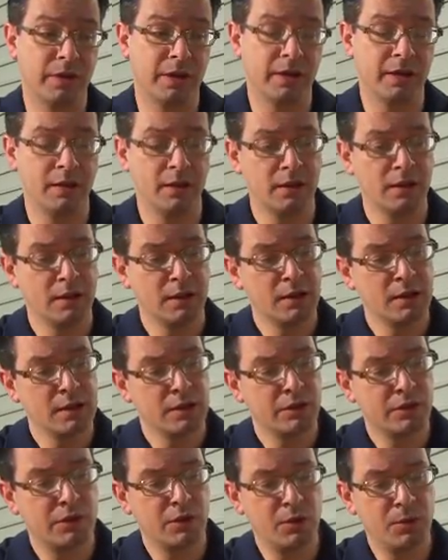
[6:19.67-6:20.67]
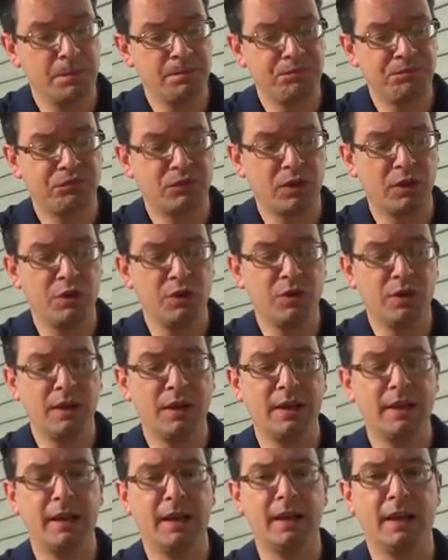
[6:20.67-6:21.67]
Okay, so you
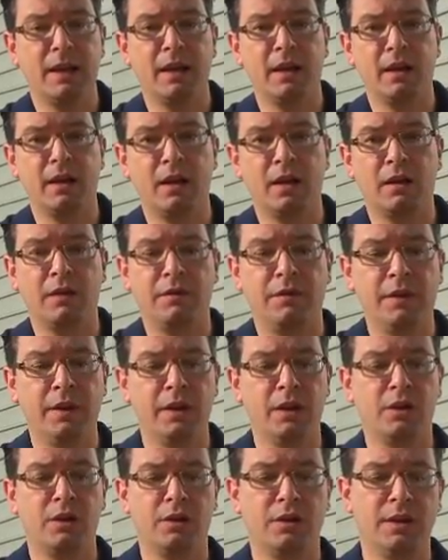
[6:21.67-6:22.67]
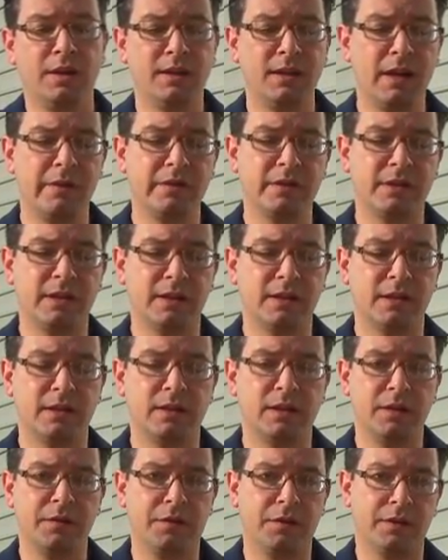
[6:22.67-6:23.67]
can get a vinegar that's obviously it's
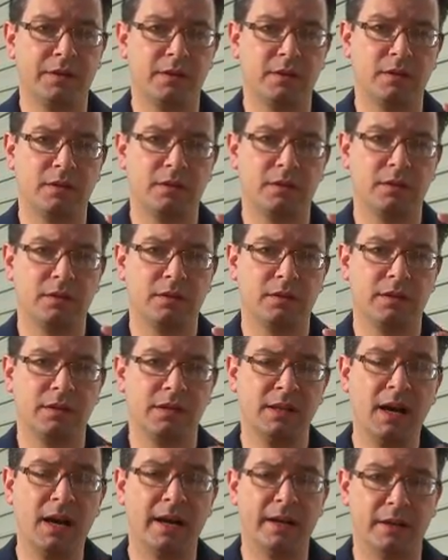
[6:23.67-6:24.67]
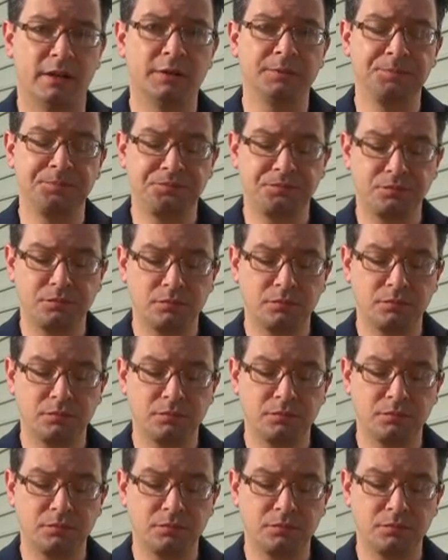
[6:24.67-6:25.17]
a different style,